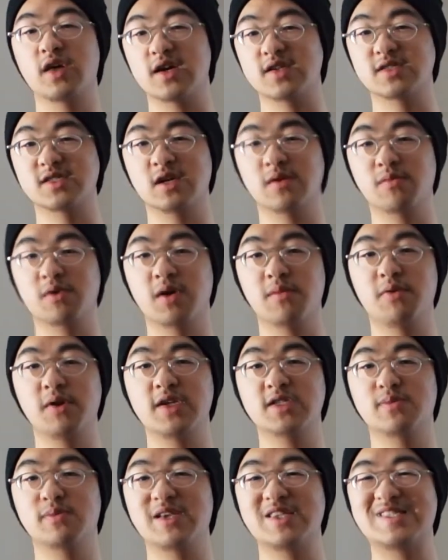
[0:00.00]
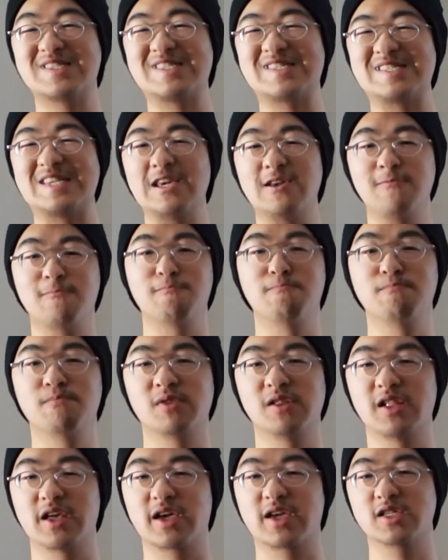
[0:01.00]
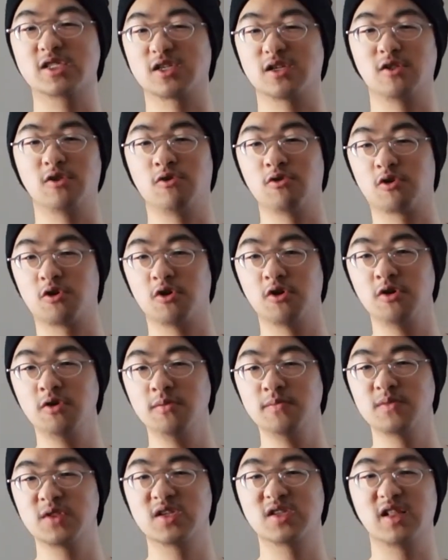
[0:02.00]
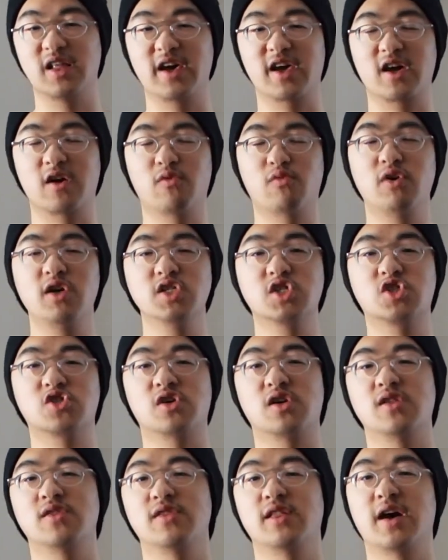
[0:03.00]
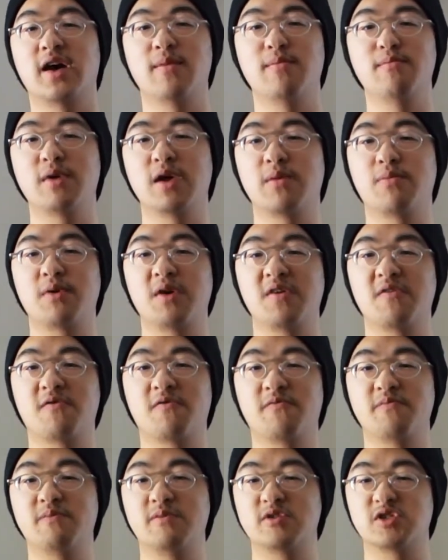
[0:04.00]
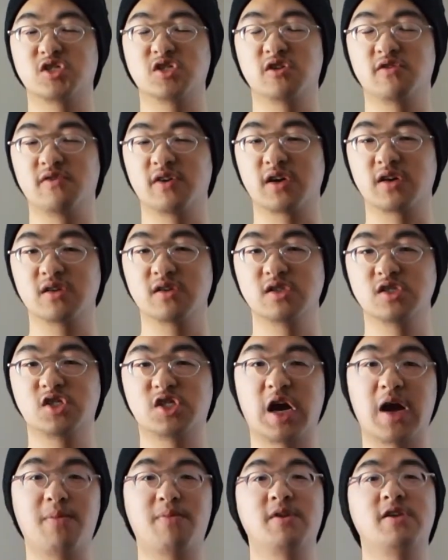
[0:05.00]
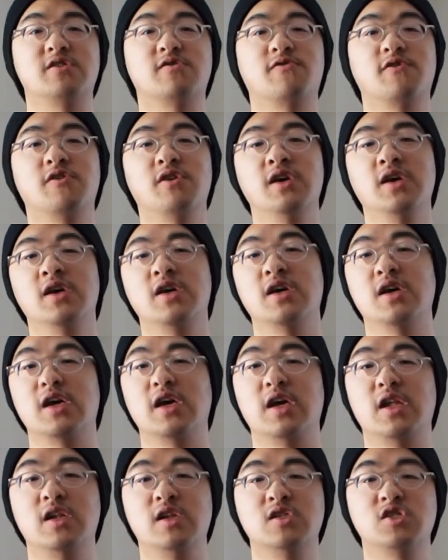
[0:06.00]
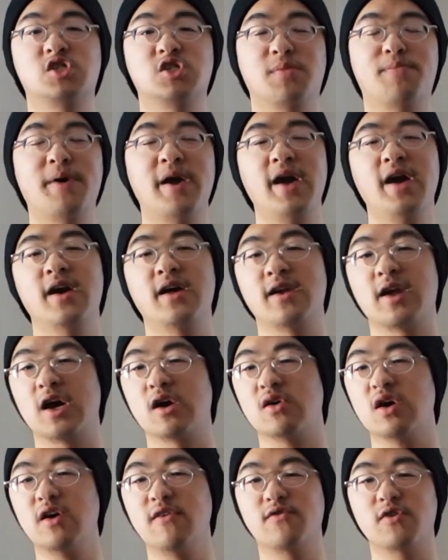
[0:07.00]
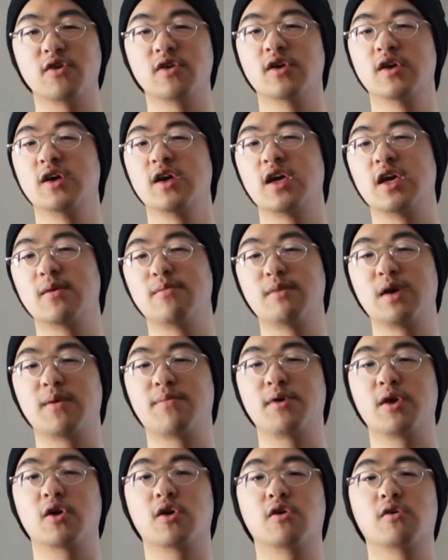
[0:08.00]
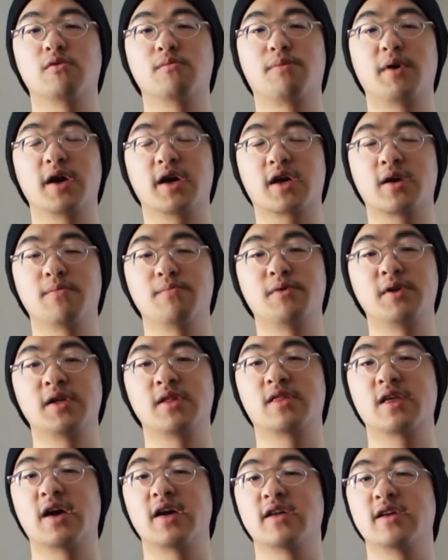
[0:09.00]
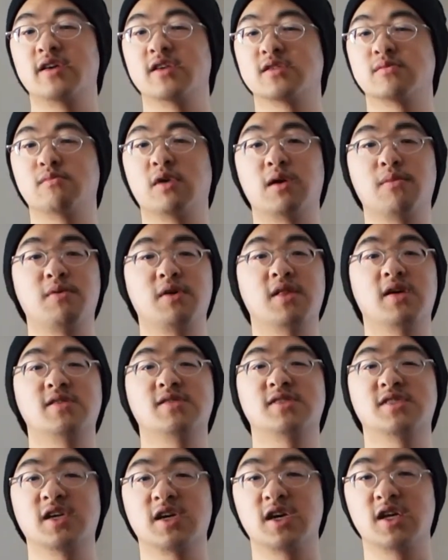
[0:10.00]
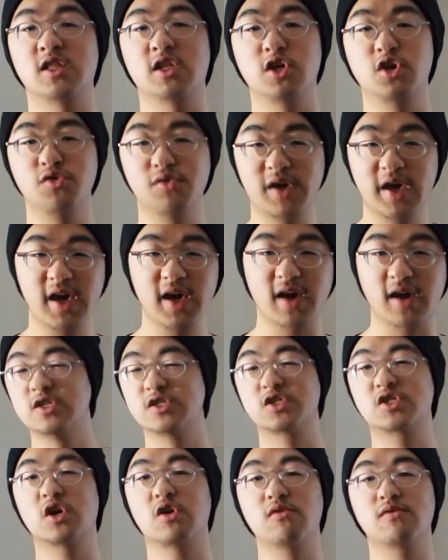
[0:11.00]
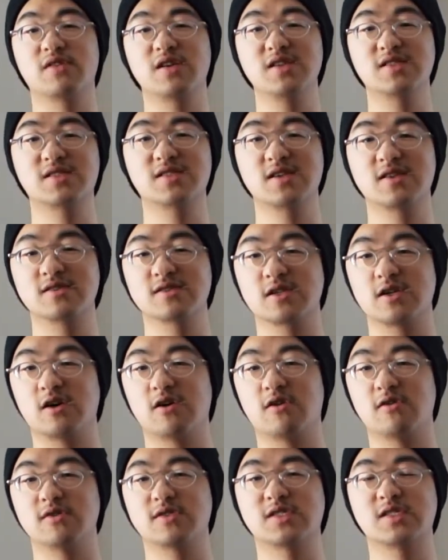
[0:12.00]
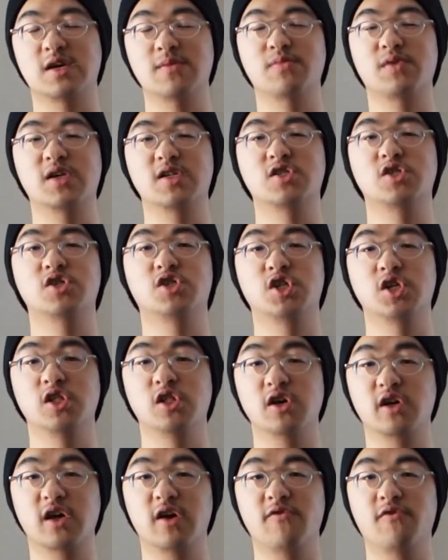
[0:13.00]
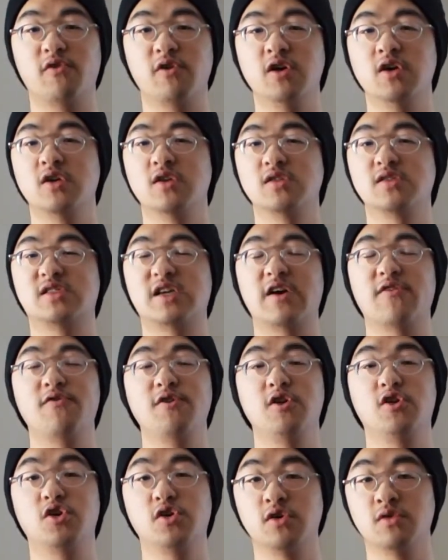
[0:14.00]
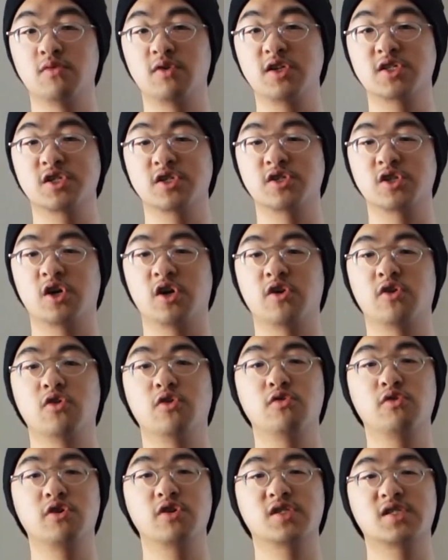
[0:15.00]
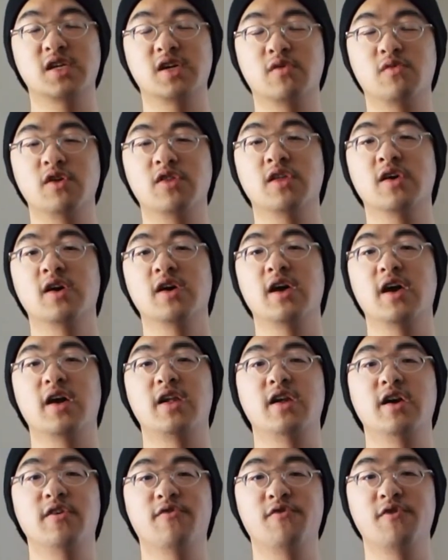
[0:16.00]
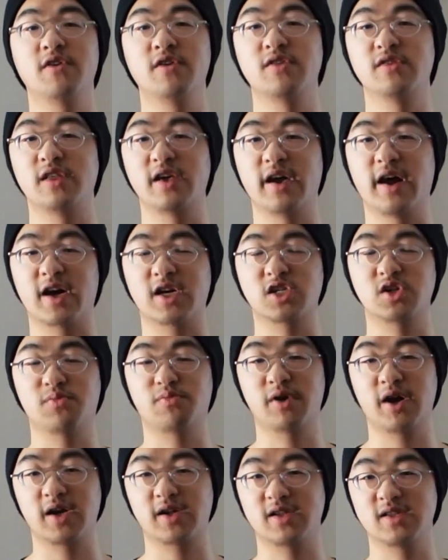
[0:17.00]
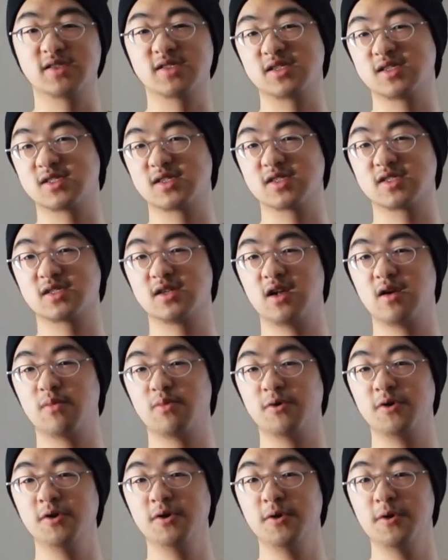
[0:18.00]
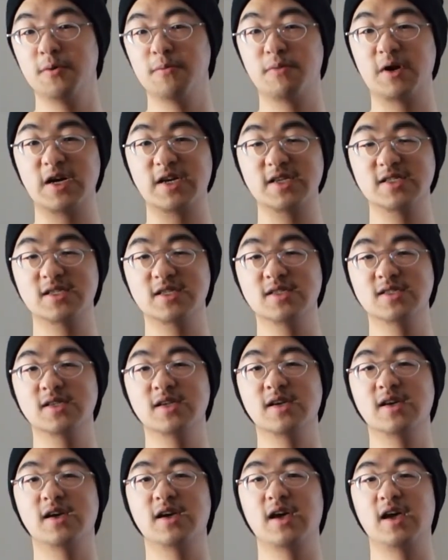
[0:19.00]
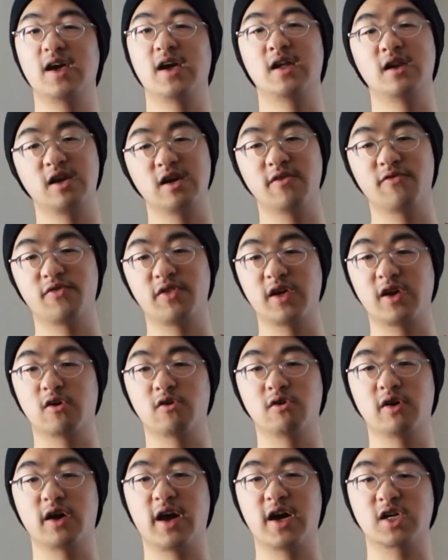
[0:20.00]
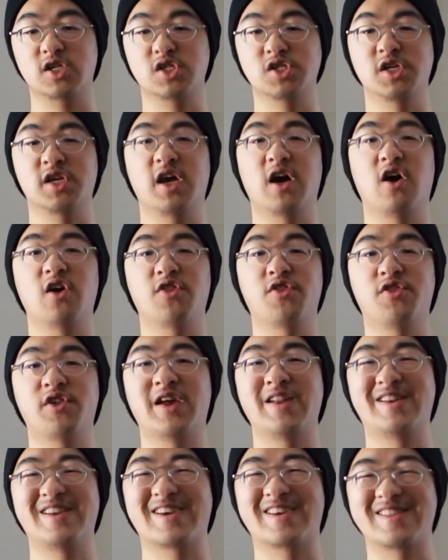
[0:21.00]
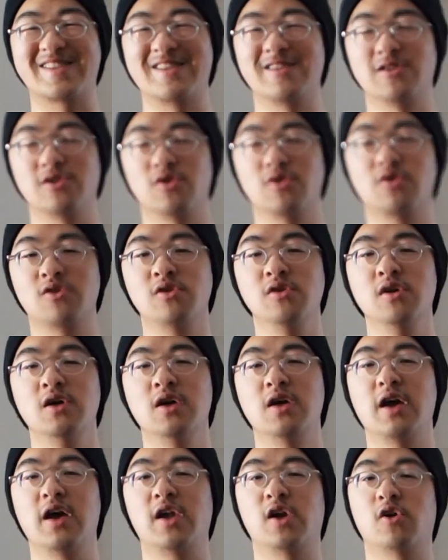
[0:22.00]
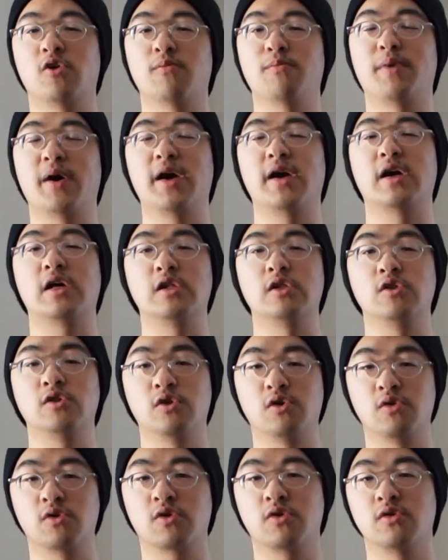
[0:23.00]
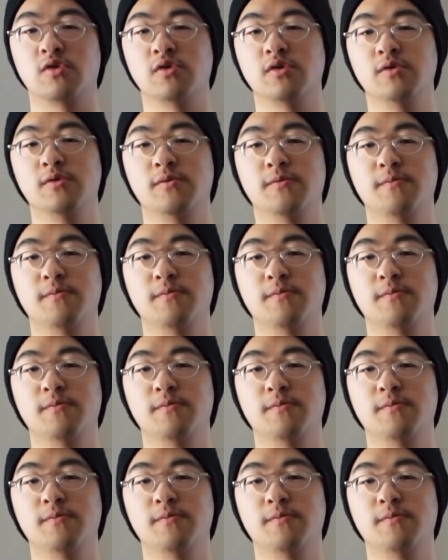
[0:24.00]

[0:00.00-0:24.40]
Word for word: that some companies may seem like it's a local, like a restaurant that may be serving Japanese food in Japan. However, it may be owned by a company that is maybe, let's say, in the UK. So these things are some things you should look out for. Definitely do your research on who you're staying with and if they actually practice these sustainable practices and if they are actually authentically local and owned by a local